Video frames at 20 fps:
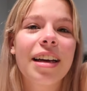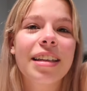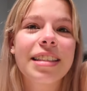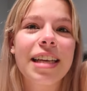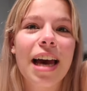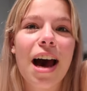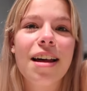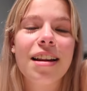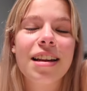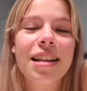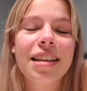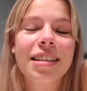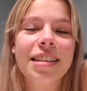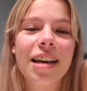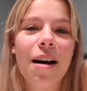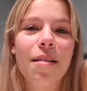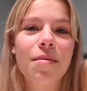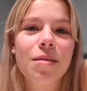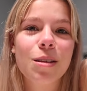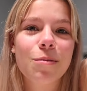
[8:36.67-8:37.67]
down in the
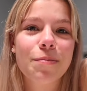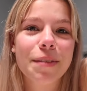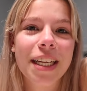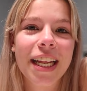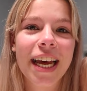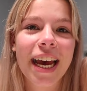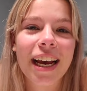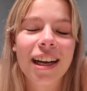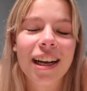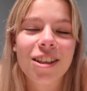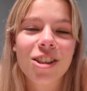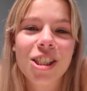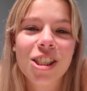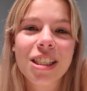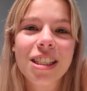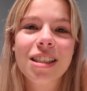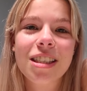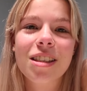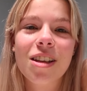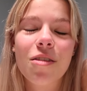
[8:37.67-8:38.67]
dumps, but like
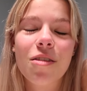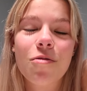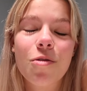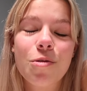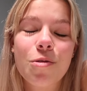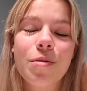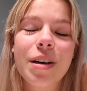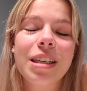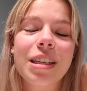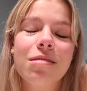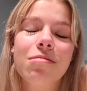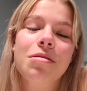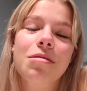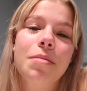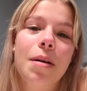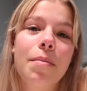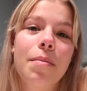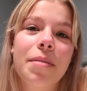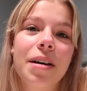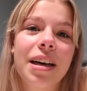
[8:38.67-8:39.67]
just always
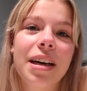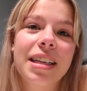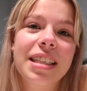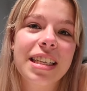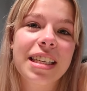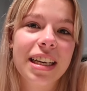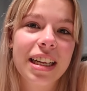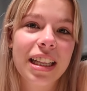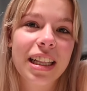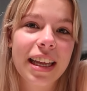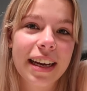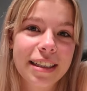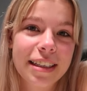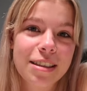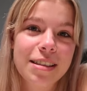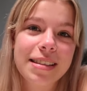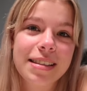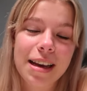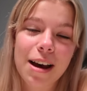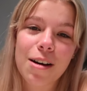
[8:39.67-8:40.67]
remember to collect
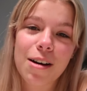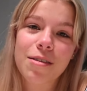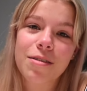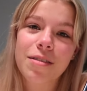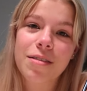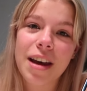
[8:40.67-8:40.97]
yourself